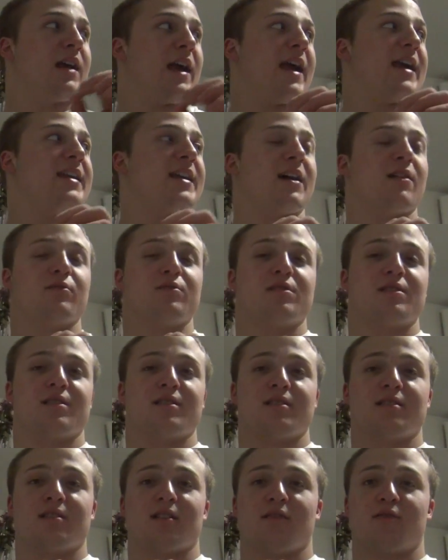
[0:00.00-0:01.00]
8
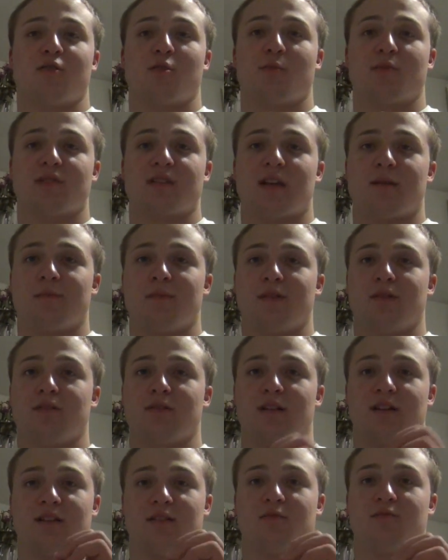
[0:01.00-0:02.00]
ounces of 2%
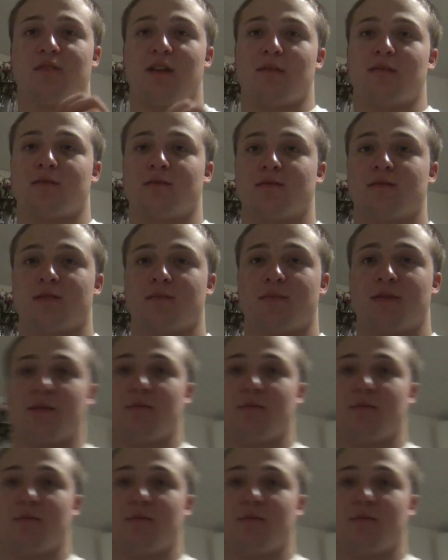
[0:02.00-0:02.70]
milk, and 2 tablespoons of